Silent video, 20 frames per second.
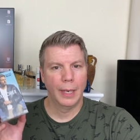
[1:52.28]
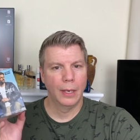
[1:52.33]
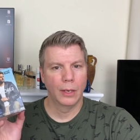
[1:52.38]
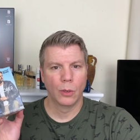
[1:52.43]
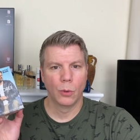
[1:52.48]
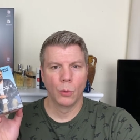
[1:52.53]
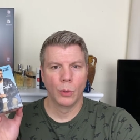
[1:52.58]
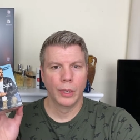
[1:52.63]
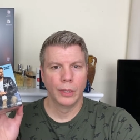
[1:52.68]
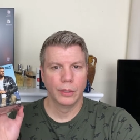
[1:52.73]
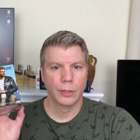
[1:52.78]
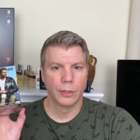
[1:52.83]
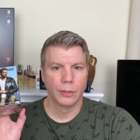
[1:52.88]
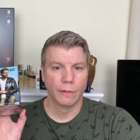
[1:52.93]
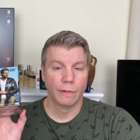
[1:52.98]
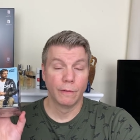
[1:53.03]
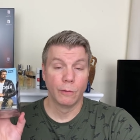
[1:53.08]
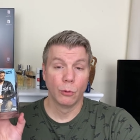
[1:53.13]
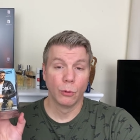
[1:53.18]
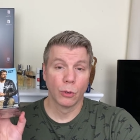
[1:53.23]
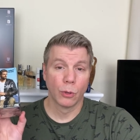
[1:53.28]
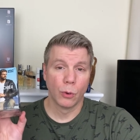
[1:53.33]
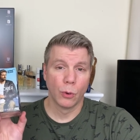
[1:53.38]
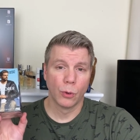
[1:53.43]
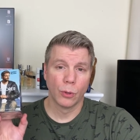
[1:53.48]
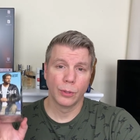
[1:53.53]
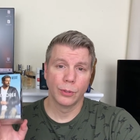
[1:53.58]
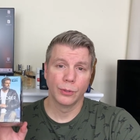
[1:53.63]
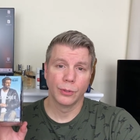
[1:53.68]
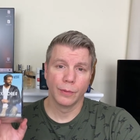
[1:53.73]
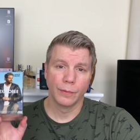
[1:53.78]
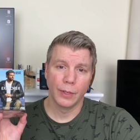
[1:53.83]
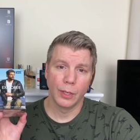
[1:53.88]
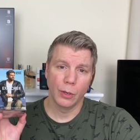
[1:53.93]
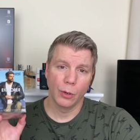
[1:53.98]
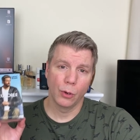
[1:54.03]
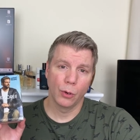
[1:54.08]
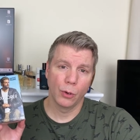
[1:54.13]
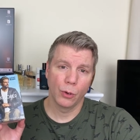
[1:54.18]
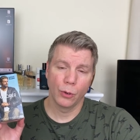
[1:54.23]
about going to the four corners of
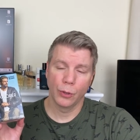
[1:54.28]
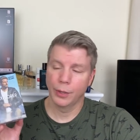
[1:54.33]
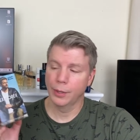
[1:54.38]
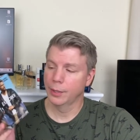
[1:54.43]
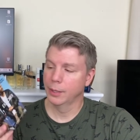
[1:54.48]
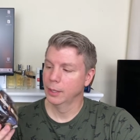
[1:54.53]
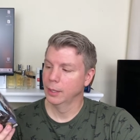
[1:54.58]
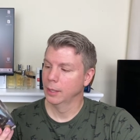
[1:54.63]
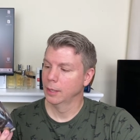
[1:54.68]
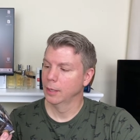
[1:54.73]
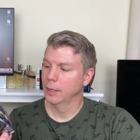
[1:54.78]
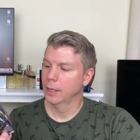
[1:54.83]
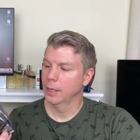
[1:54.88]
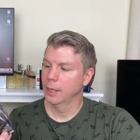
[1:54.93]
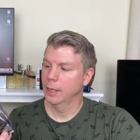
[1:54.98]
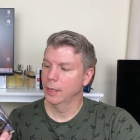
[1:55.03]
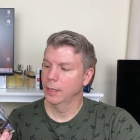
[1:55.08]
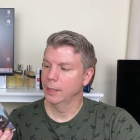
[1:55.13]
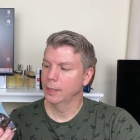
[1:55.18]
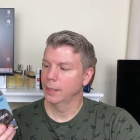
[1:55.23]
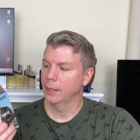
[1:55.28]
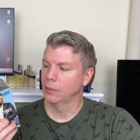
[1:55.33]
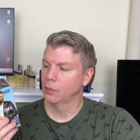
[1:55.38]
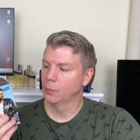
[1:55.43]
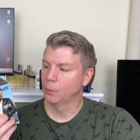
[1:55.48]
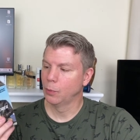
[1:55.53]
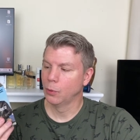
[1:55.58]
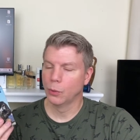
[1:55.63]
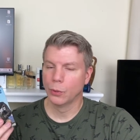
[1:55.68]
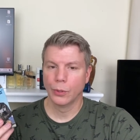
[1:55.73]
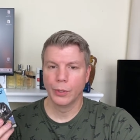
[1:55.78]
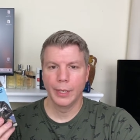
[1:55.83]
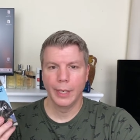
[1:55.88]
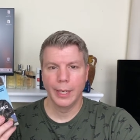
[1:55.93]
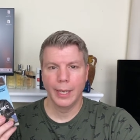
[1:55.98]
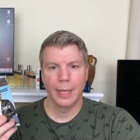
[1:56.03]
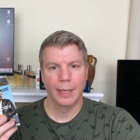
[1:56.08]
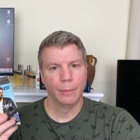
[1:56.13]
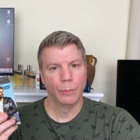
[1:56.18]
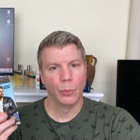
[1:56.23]
the earth and
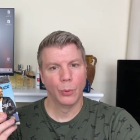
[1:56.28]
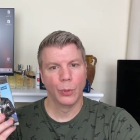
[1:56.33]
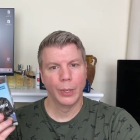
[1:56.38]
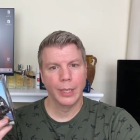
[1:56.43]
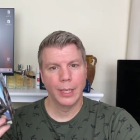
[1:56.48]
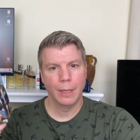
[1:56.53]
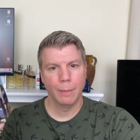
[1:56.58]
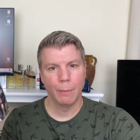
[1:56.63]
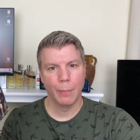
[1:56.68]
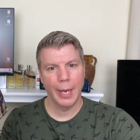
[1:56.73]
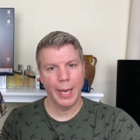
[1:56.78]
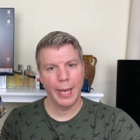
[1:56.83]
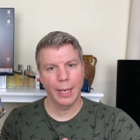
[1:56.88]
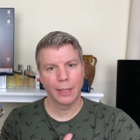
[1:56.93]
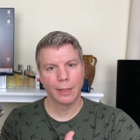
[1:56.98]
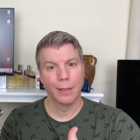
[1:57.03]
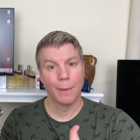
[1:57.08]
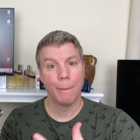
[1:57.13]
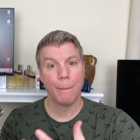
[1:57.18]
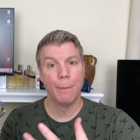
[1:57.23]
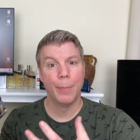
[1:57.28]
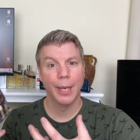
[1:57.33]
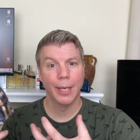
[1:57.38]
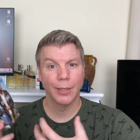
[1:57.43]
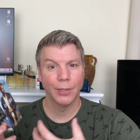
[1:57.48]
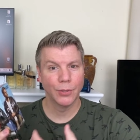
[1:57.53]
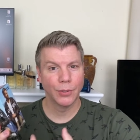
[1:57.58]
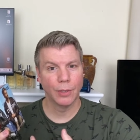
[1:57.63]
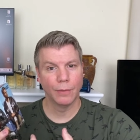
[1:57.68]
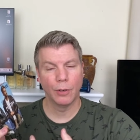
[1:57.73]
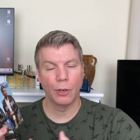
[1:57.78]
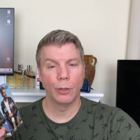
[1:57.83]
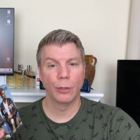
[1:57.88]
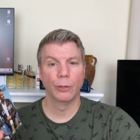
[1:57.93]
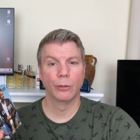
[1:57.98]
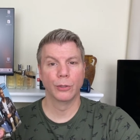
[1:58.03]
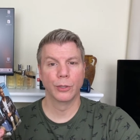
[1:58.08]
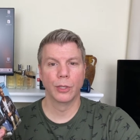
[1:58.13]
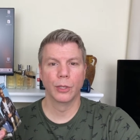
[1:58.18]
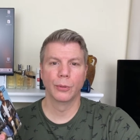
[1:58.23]
exploring and bringing back the best of all
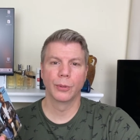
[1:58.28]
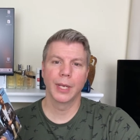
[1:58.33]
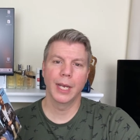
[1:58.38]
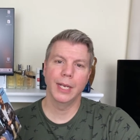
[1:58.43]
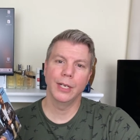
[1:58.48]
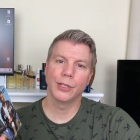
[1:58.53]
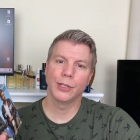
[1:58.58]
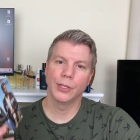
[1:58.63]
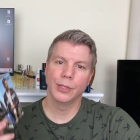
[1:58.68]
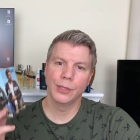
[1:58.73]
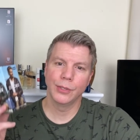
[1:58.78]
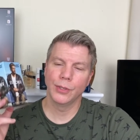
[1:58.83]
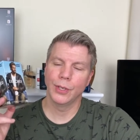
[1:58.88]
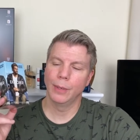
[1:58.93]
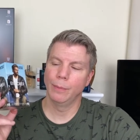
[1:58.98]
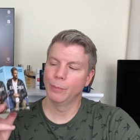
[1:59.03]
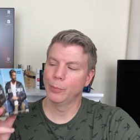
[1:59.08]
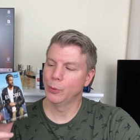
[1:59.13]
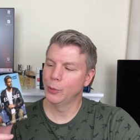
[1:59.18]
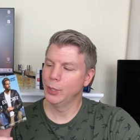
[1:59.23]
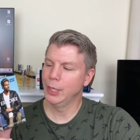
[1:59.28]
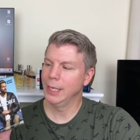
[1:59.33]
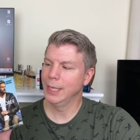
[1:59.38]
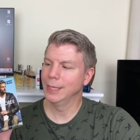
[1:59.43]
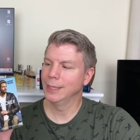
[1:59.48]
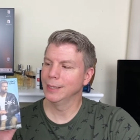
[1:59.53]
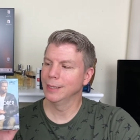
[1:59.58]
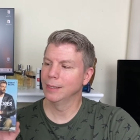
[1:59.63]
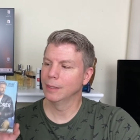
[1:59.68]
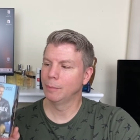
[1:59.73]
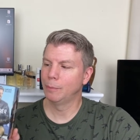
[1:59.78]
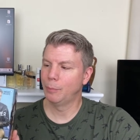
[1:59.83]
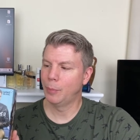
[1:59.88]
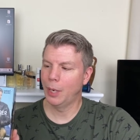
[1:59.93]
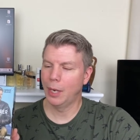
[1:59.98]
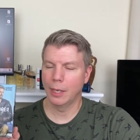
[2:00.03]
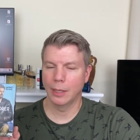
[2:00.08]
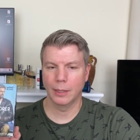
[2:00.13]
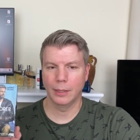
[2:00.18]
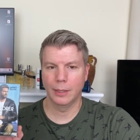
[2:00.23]
those locations and putting it in a
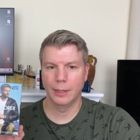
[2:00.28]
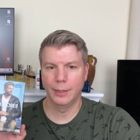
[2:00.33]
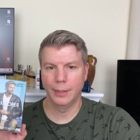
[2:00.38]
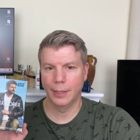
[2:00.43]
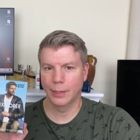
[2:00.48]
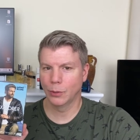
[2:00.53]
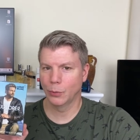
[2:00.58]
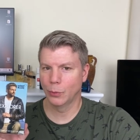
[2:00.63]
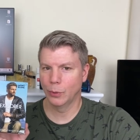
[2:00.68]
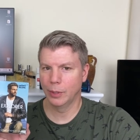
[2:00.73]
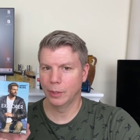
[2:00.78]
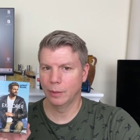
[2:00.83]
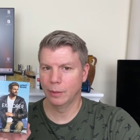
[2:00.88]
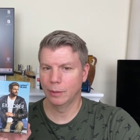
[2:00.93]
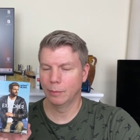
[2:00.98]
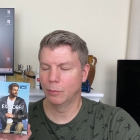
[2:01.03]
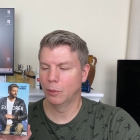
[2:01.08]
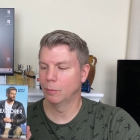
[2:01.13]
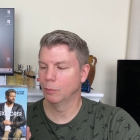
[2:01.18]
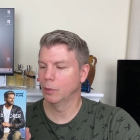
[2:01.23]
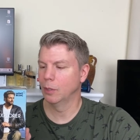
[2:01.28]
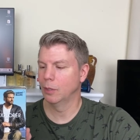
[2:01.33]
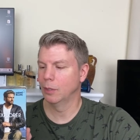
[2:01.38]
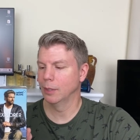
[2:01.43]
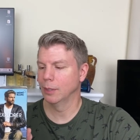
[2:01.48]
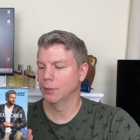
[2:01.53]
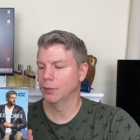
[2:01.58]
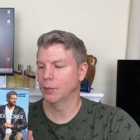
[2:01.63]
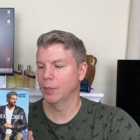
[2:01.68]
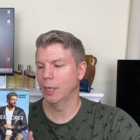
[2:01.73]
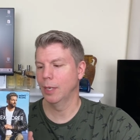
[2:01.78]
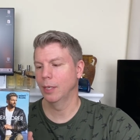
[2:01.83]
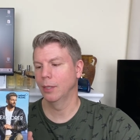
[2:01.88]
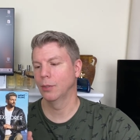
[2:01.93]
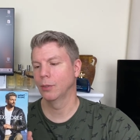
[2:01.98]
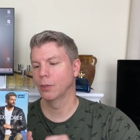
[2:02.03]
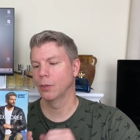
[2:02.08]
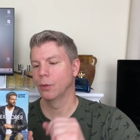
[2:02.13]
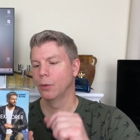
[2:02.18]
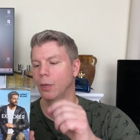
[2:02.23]
bottle. And that's what Mont Blanc is
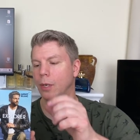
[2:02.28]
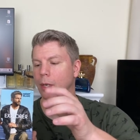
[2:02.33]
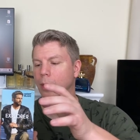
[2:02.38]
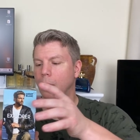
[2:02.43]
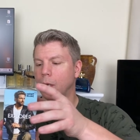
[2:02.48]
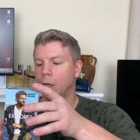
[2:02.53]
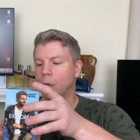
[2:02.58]
saying. So